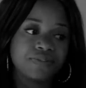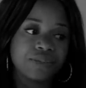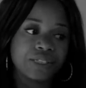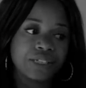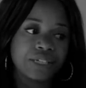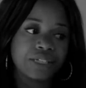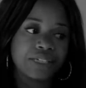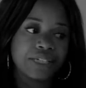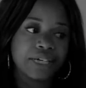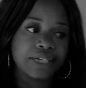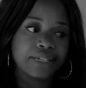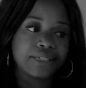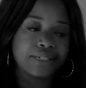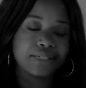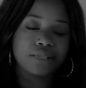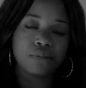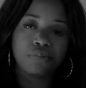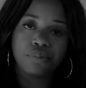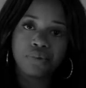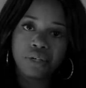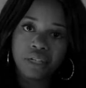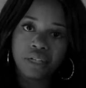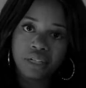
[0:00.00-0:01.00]
because I
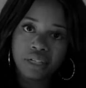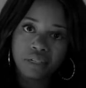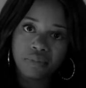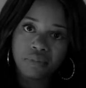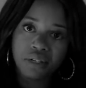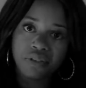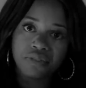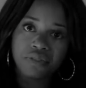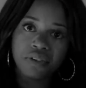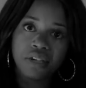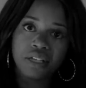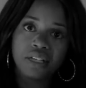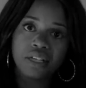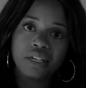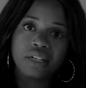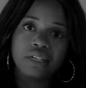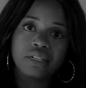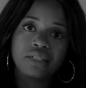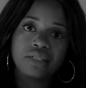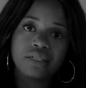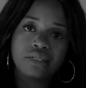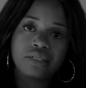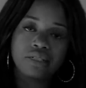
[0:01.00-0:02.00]
disappointed my father,
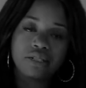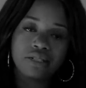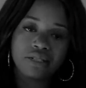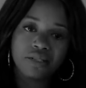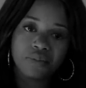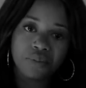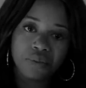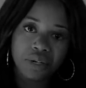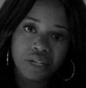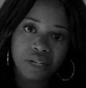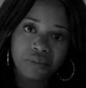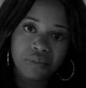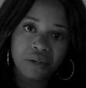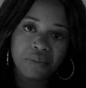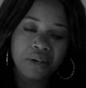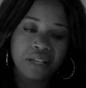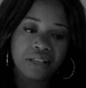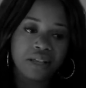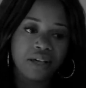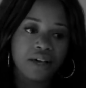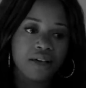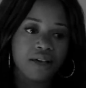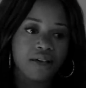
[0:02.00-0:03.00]
disappointed my
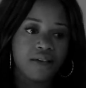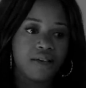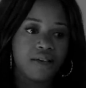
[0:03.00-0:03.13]
mother.